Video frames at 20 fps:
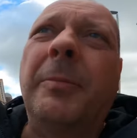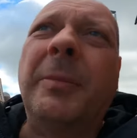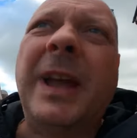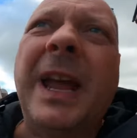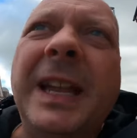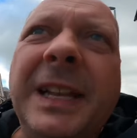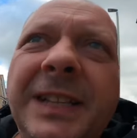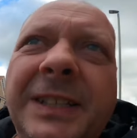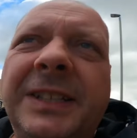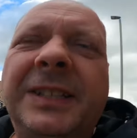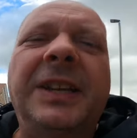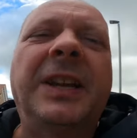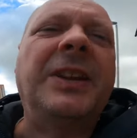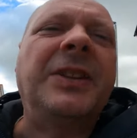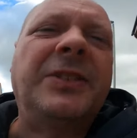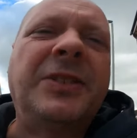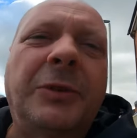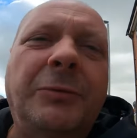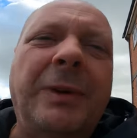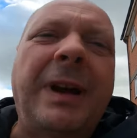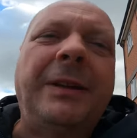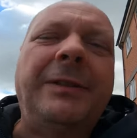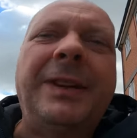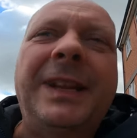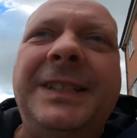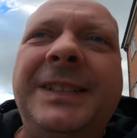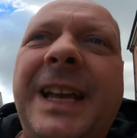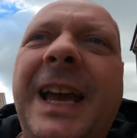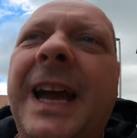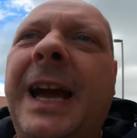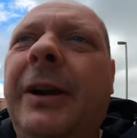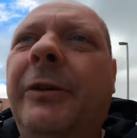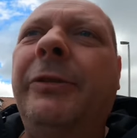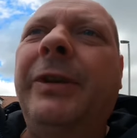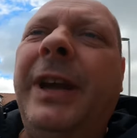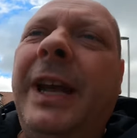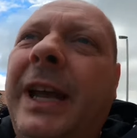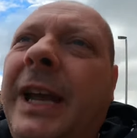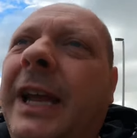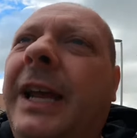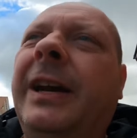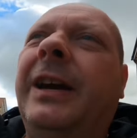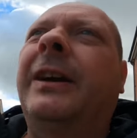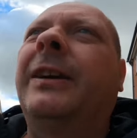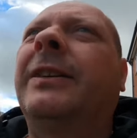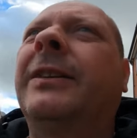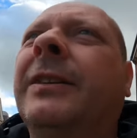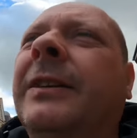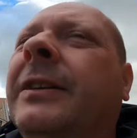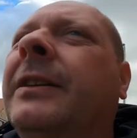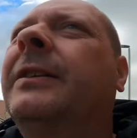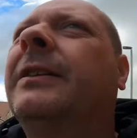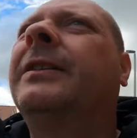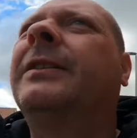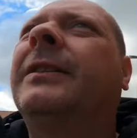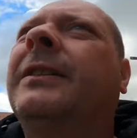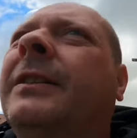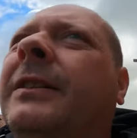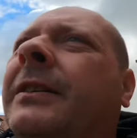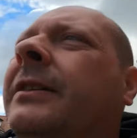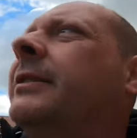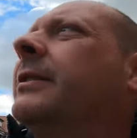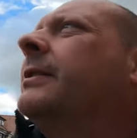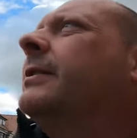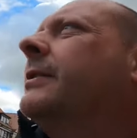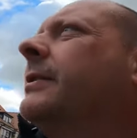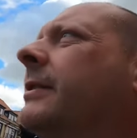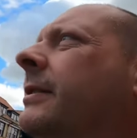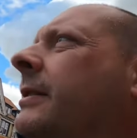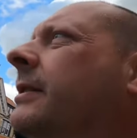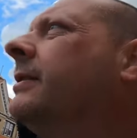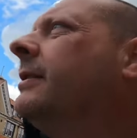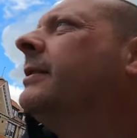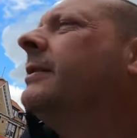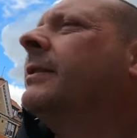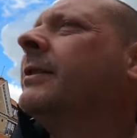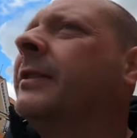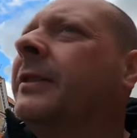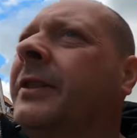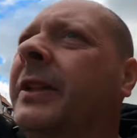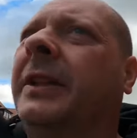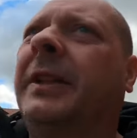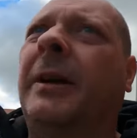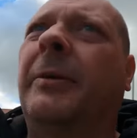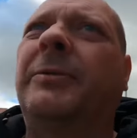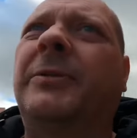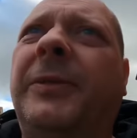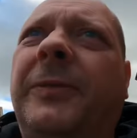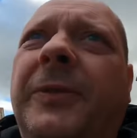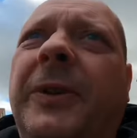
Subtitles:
incidents around this area here. I think there was a